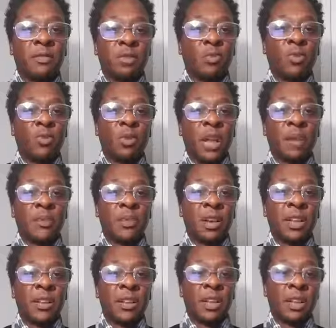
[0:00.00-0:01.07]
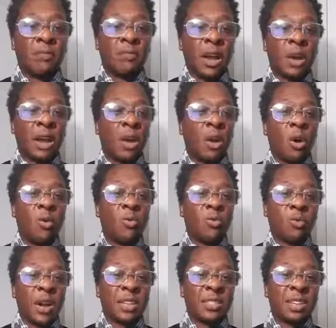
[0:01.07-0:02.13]
is pool our money and, and write our own
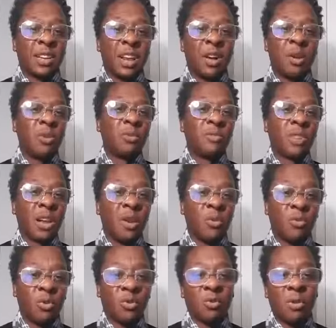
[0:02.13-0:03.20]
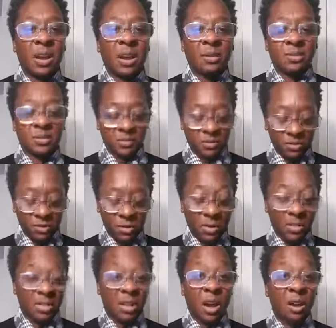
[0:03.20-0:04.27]
grants and get our own damn programs,
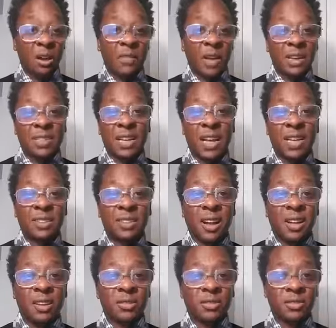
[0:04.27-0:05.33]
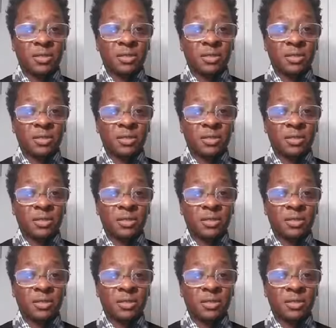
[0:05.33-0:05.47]
because all of our tax dollars.